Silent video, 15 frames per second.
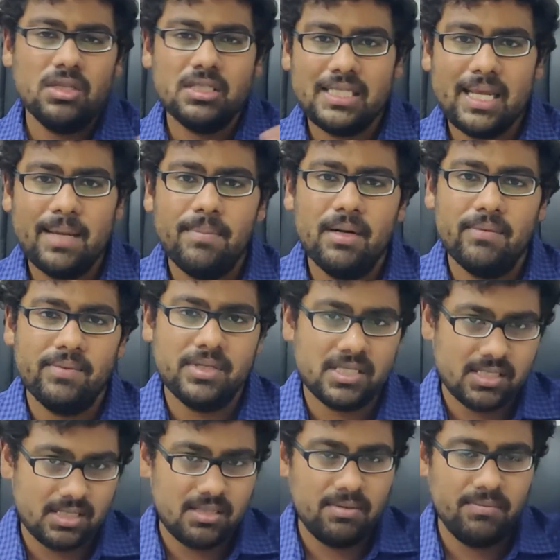the table,
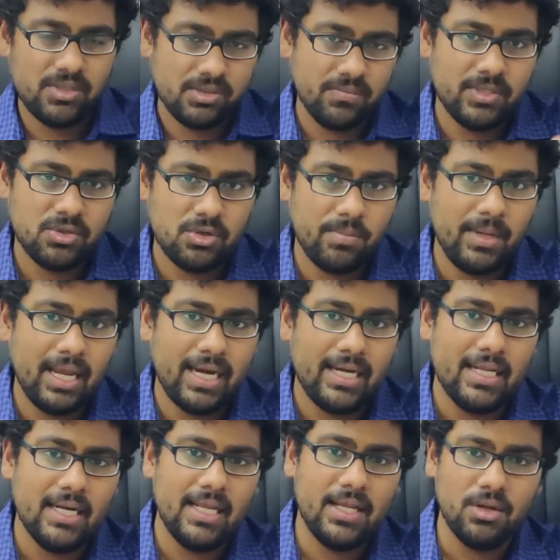which should be
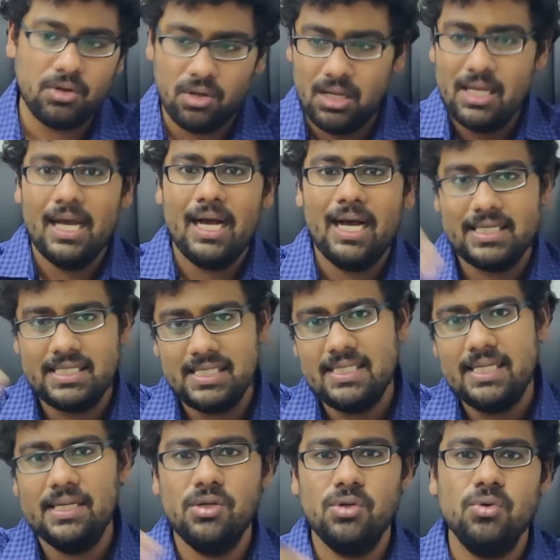ideally
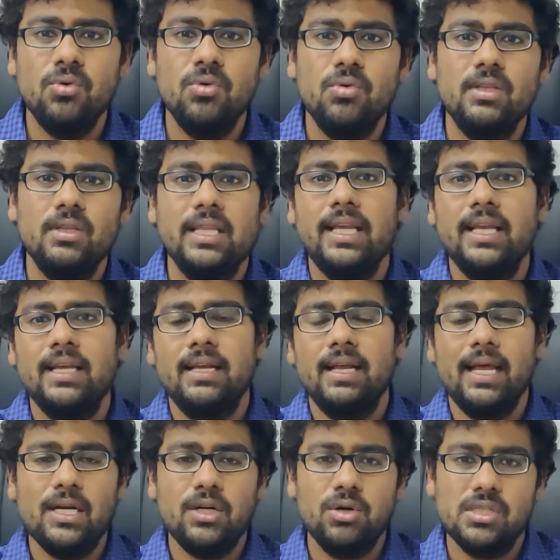adjacent to the
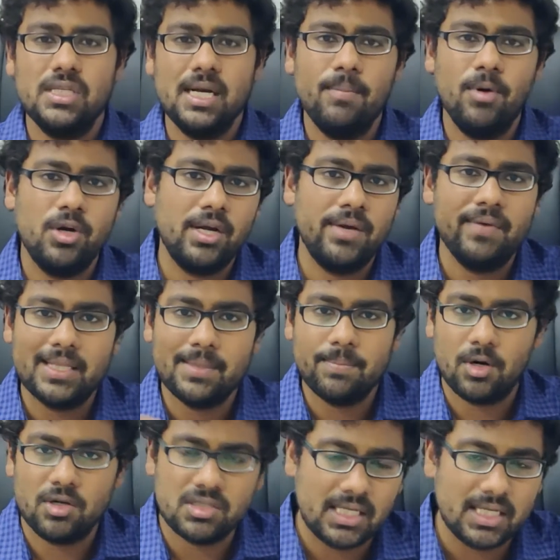andrology laboratory where the
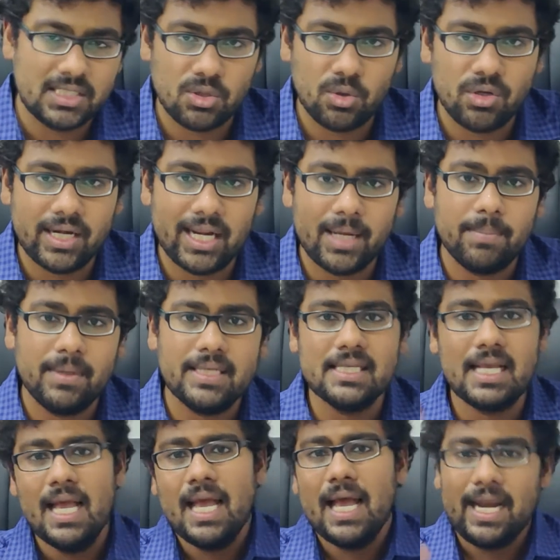processing is going to take
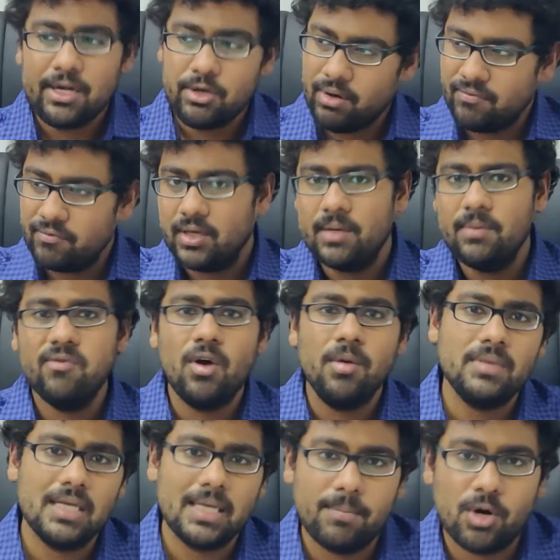place, and you have to
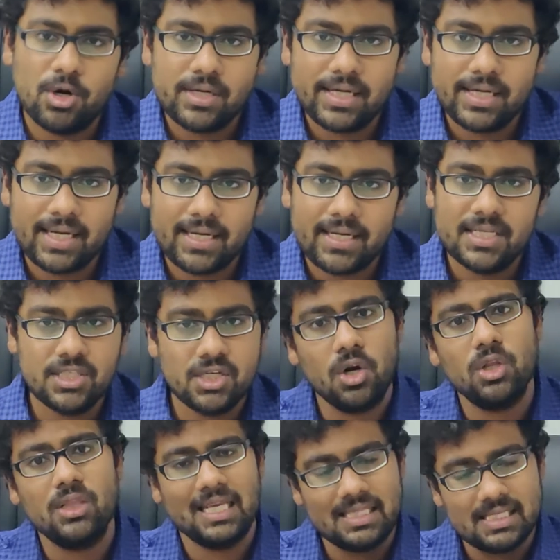inform the laboratory technician
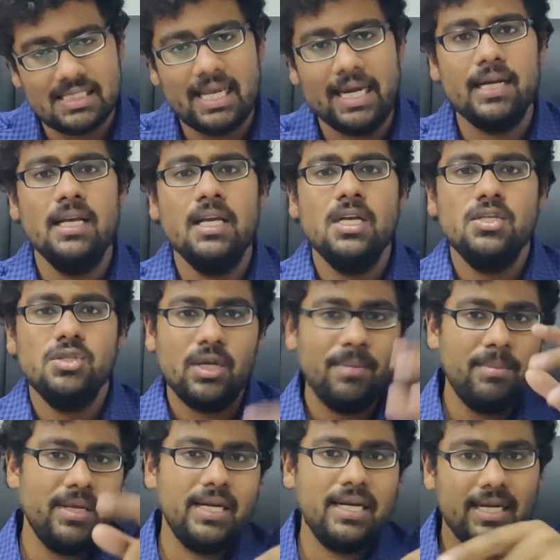on the other side. So
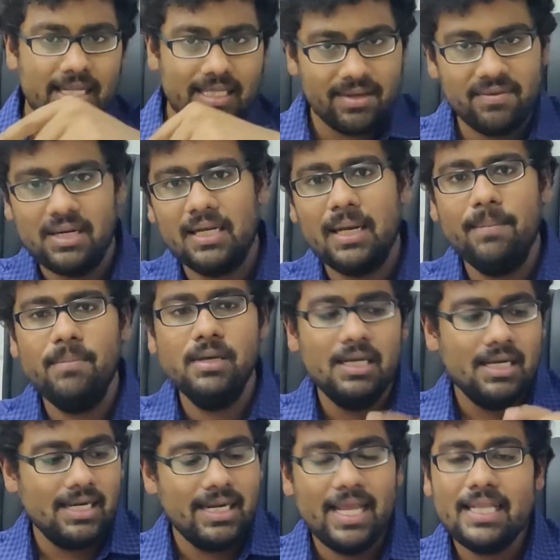immediately they will come,
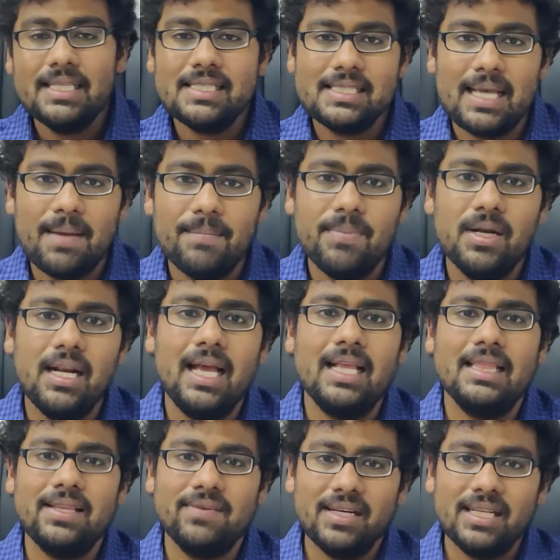take the sample,
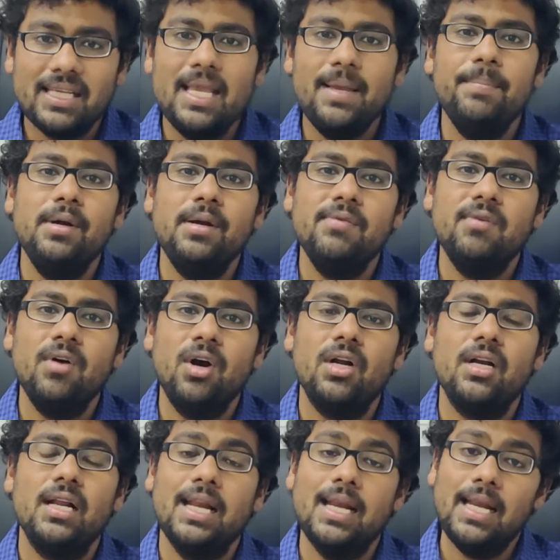and they will keep it
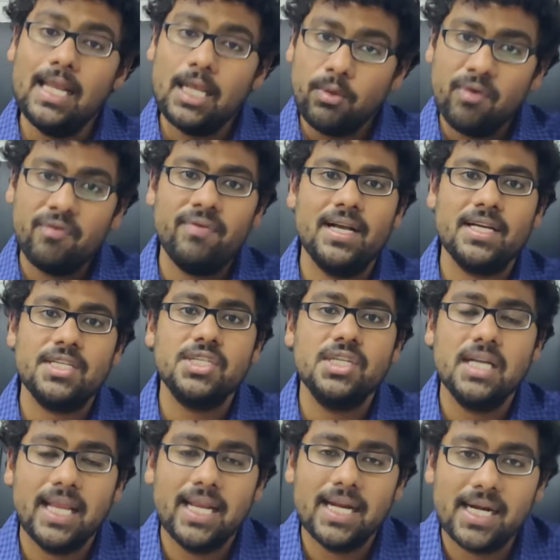for
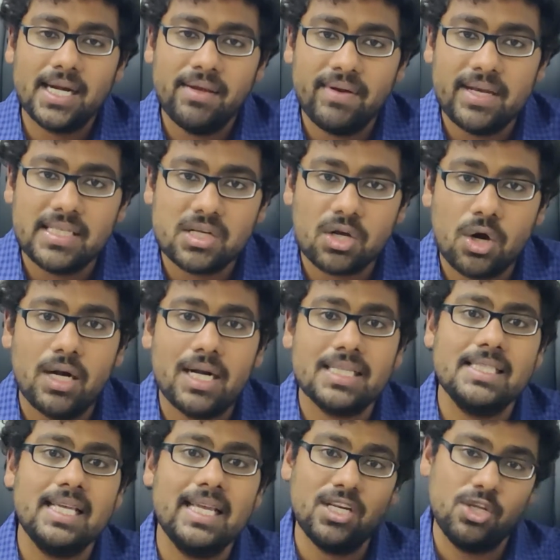liquefaction in a device called
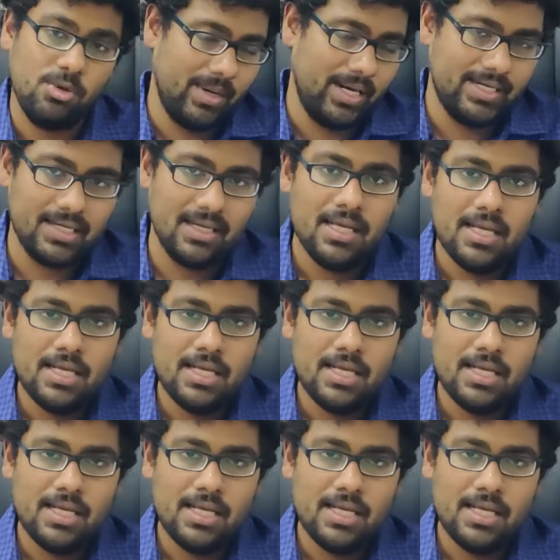as the incubator.